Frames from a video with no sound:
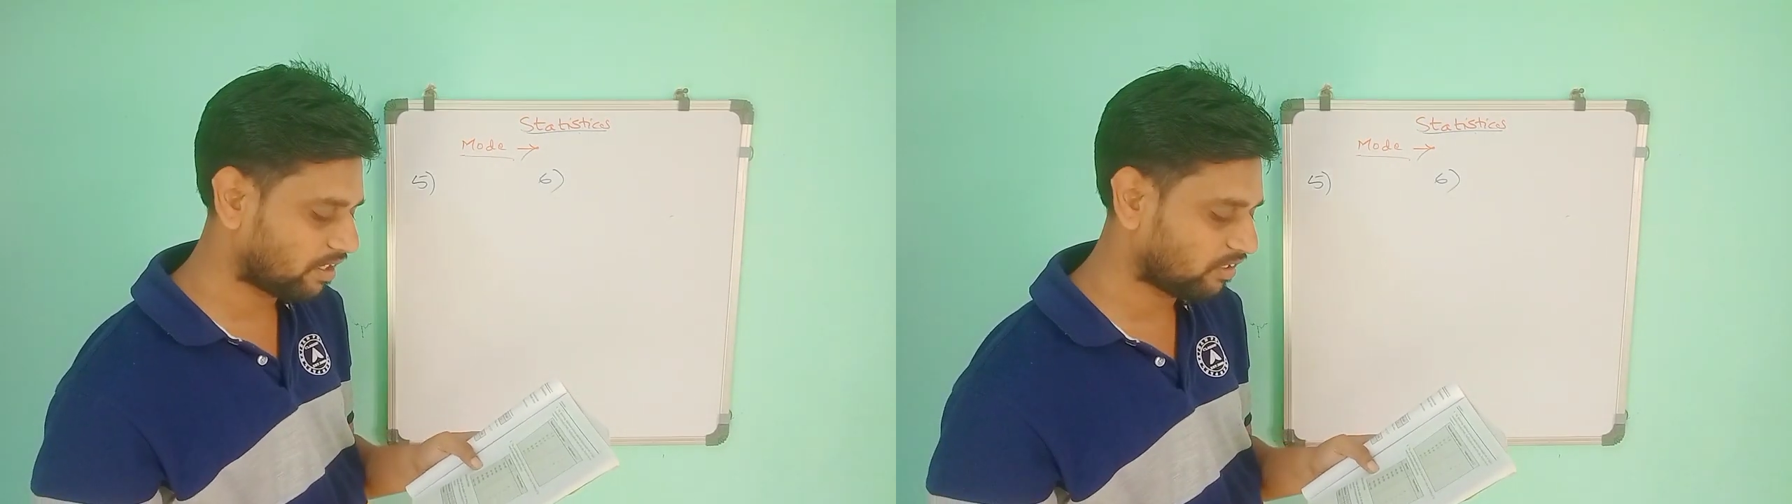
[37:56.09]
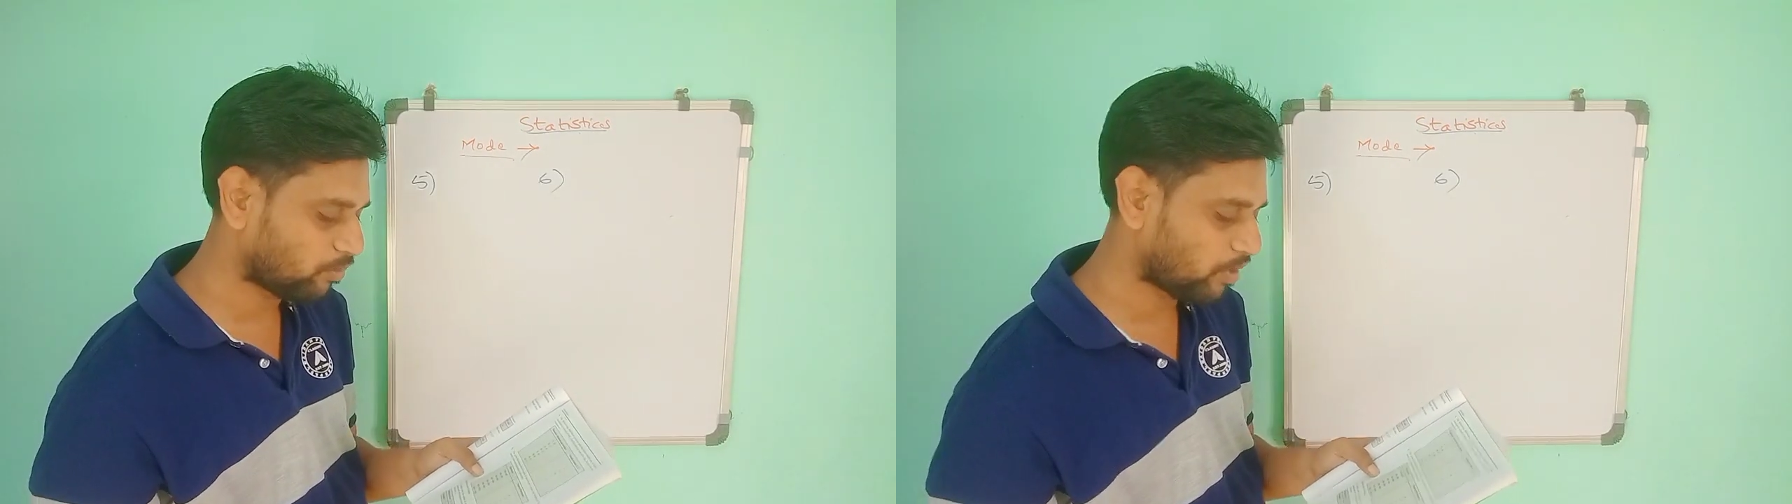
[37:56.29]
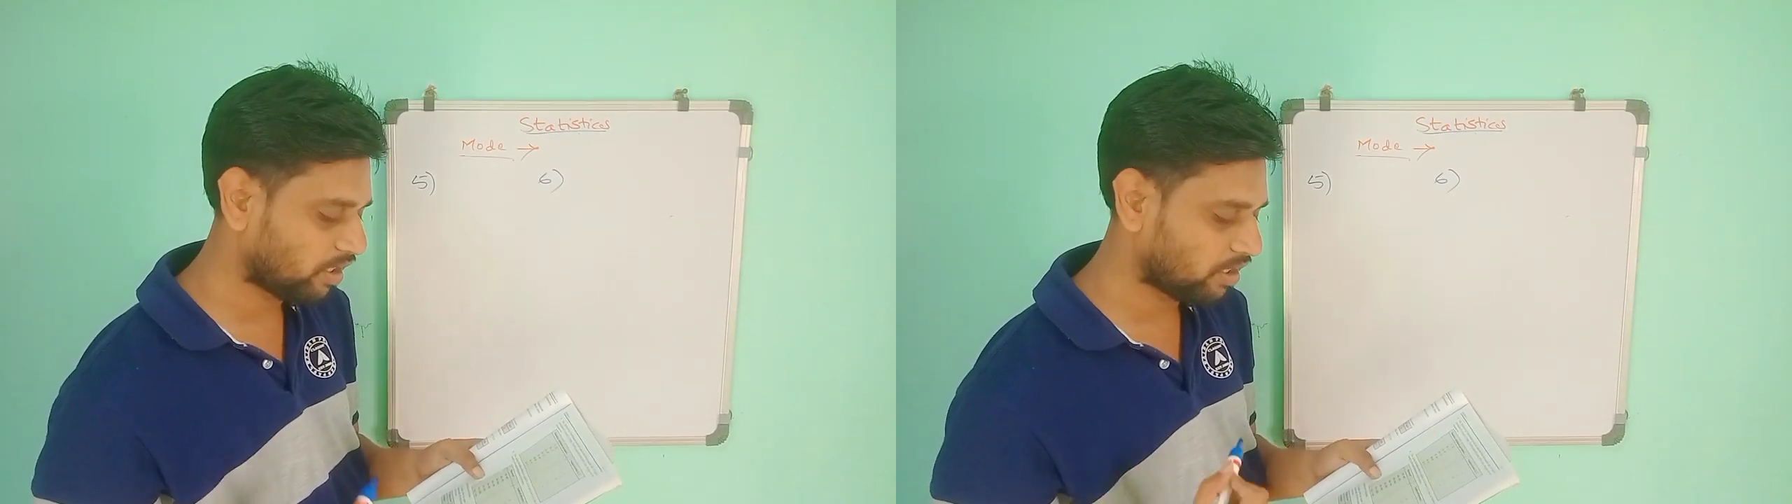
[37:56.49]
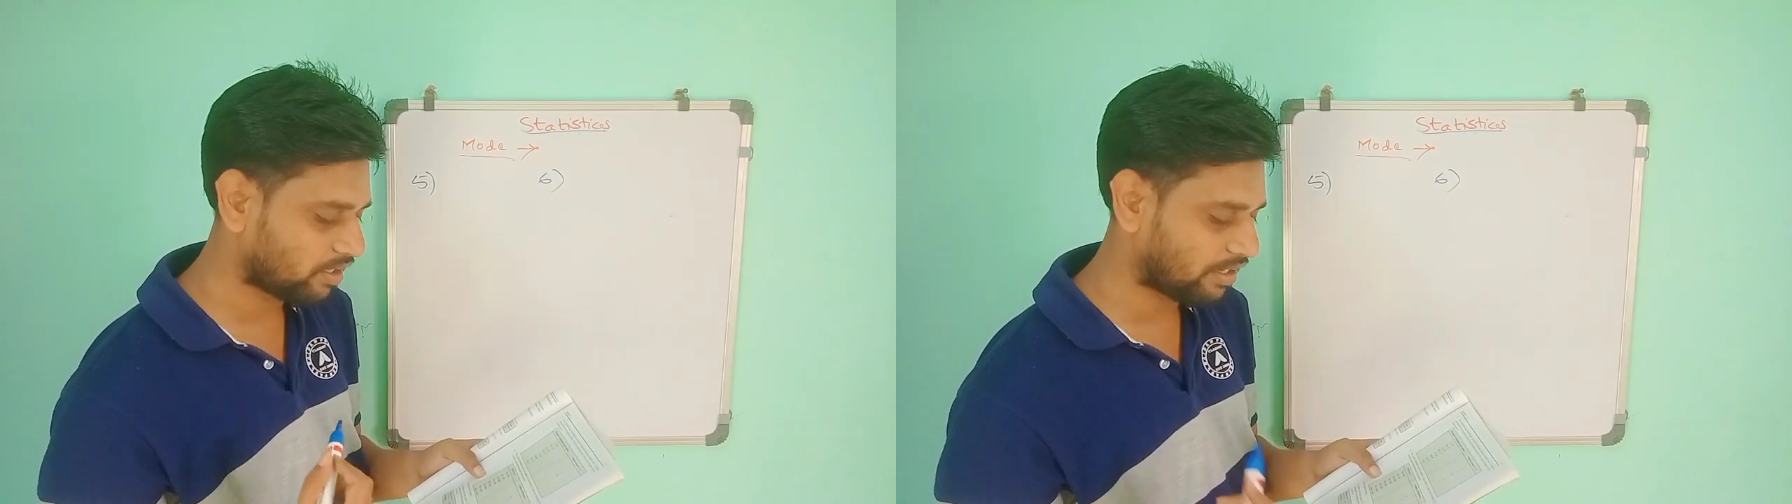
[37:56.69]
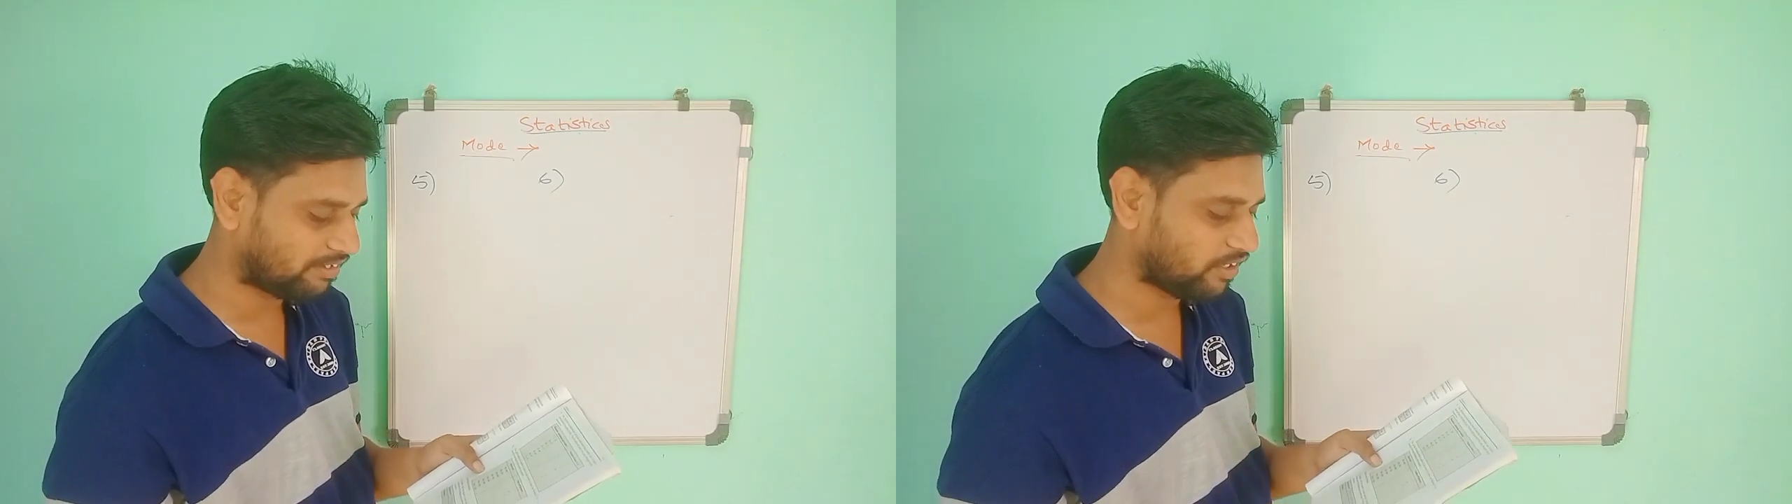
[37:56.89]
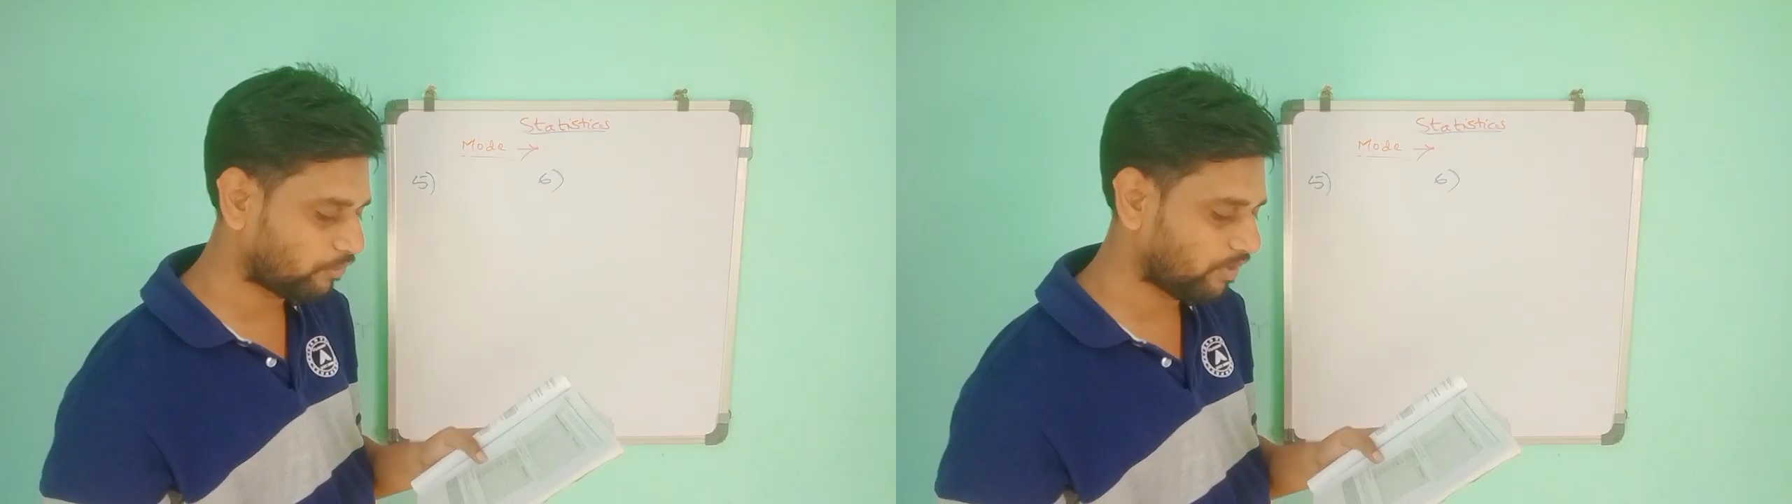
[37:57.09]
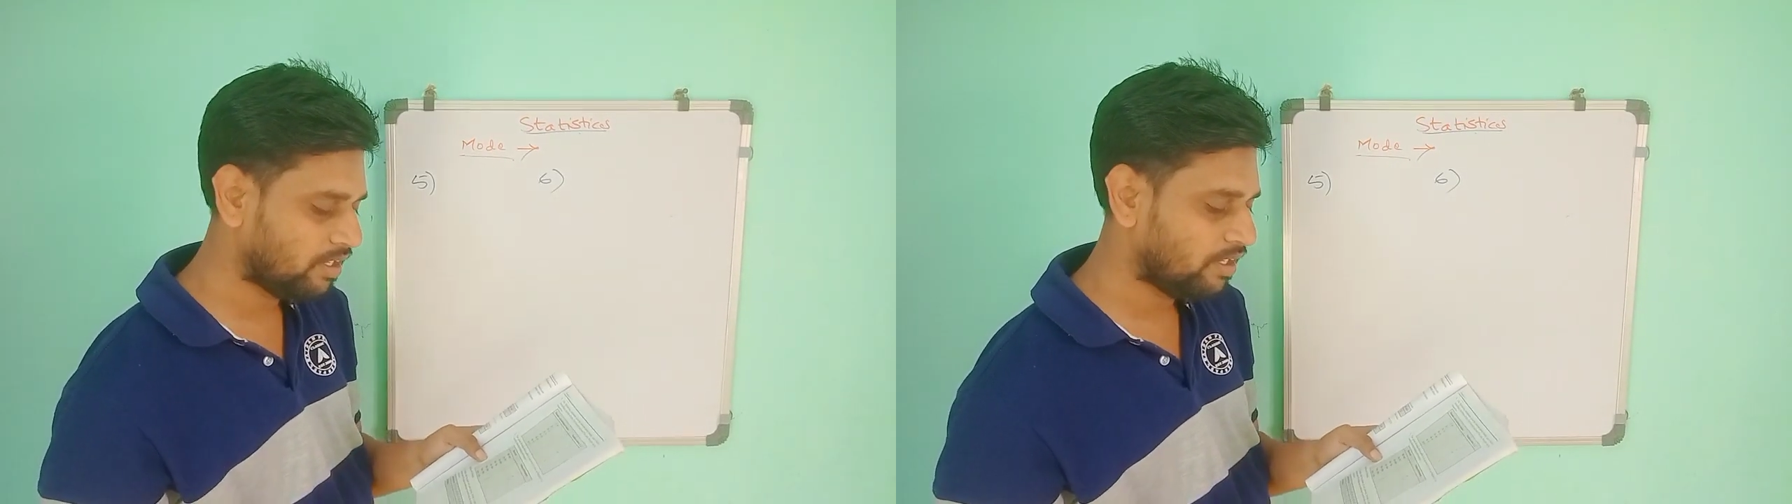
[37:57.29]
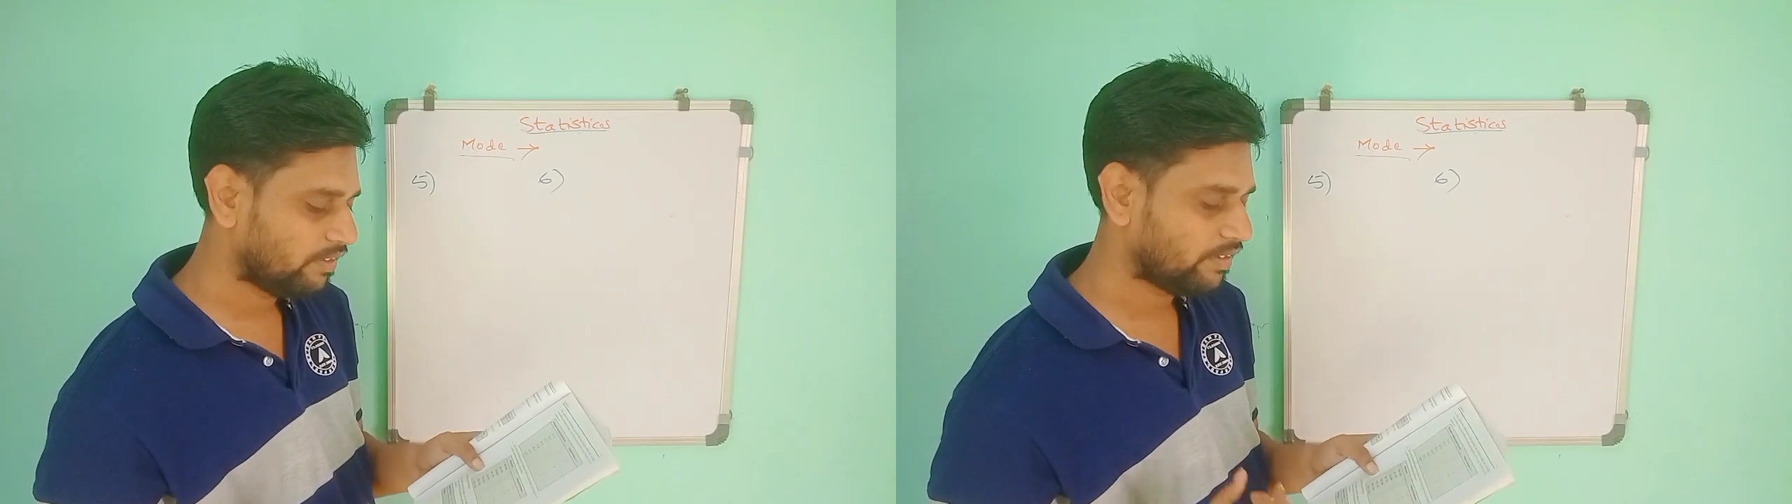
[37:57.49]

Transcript: corresponding class interval.